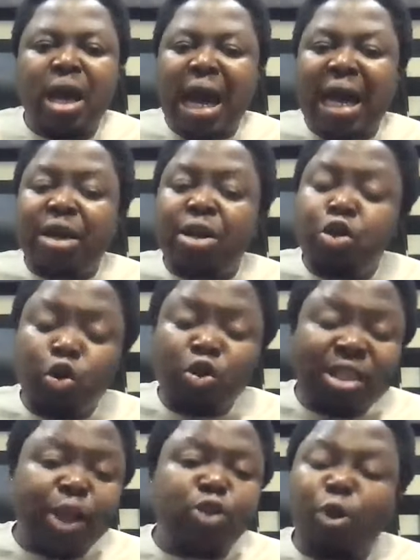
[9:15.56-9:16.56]
And don't
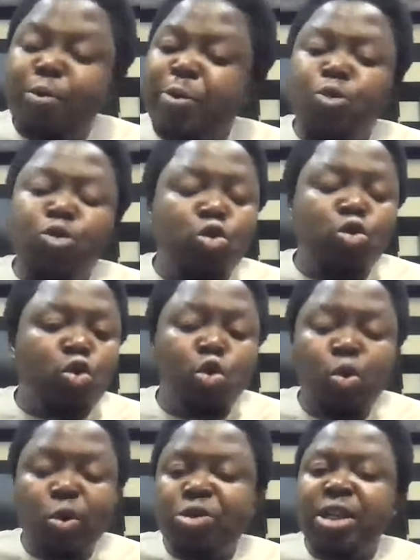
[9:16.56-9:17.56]
sell it to 4 people who
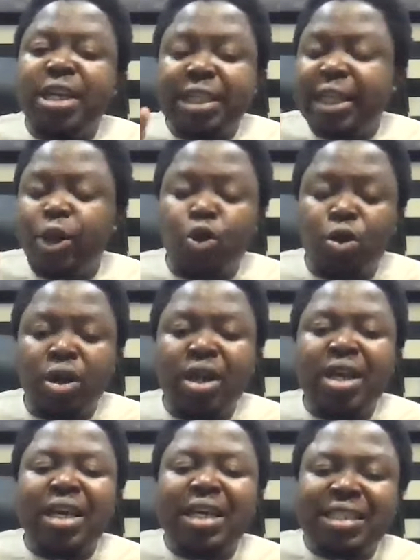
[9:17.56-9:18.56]
will drink it alone.
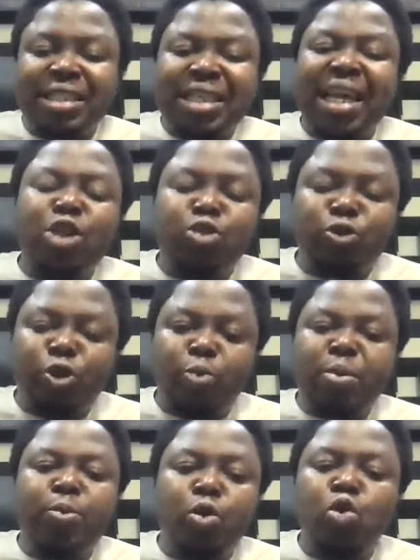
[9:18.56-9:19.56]
Sell it to 4
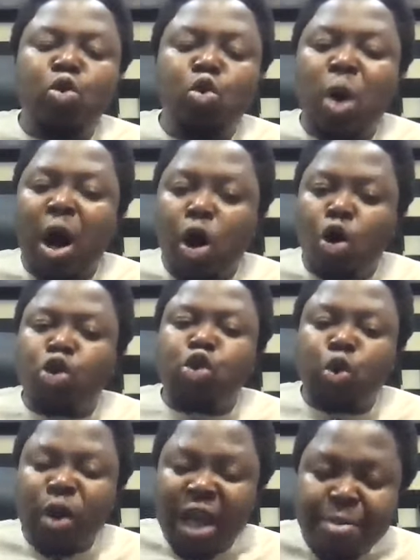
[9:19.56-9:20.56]
people who are
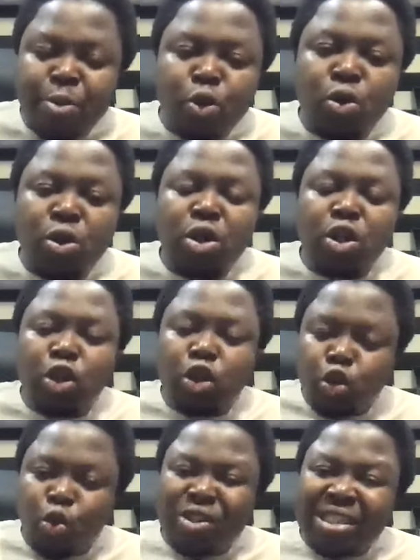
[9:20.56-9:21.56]
also able
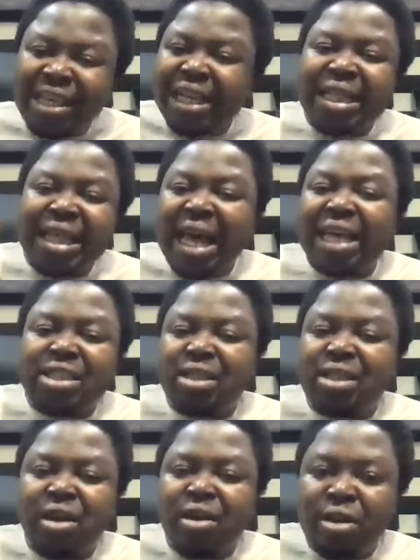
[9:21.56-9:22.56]
to sell their
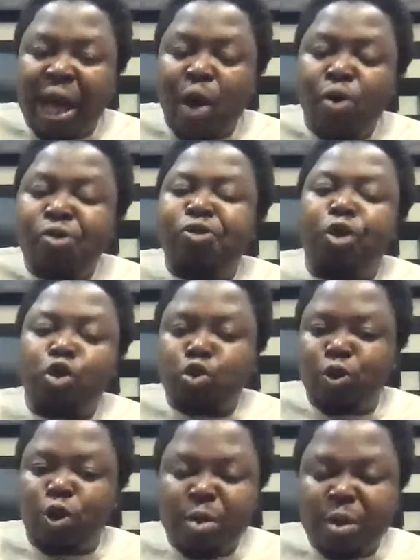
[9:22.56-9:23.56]
own 4 to
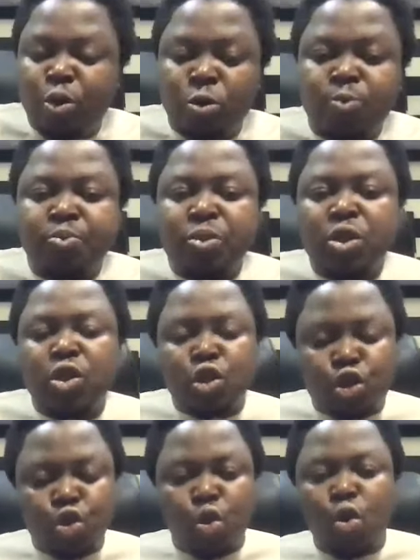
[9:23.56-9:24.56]
4 people.
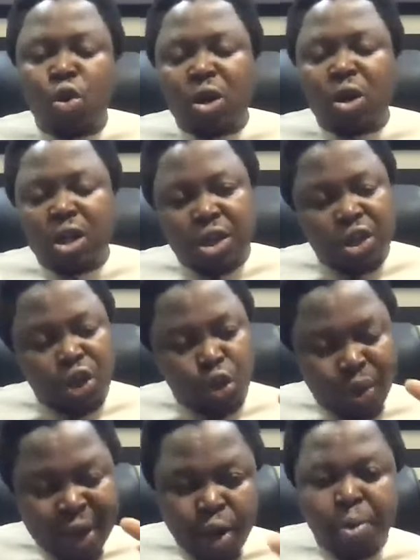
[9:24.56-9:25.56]
So
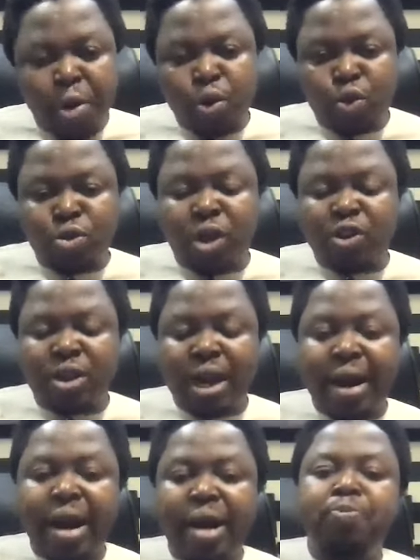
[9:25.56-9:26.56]
you get on board with 2,000
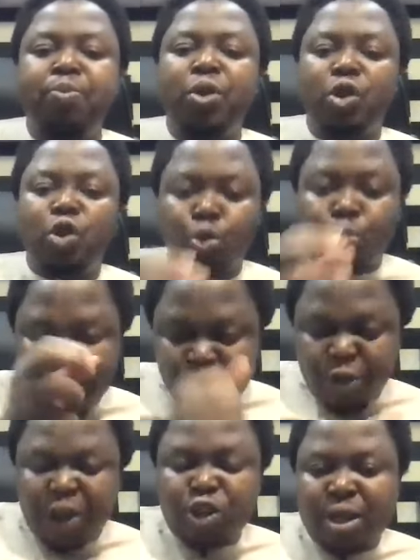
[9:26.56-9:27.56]
naira, you pay
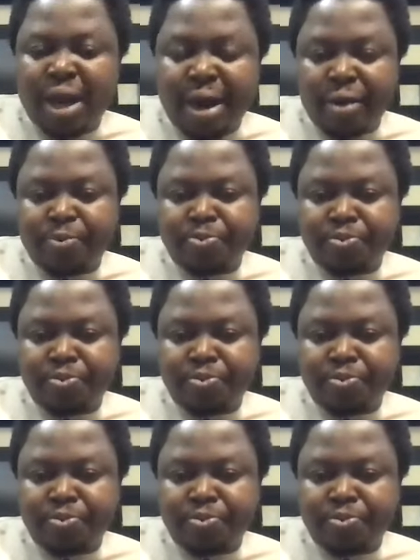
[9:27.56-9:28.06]
4,000 naira,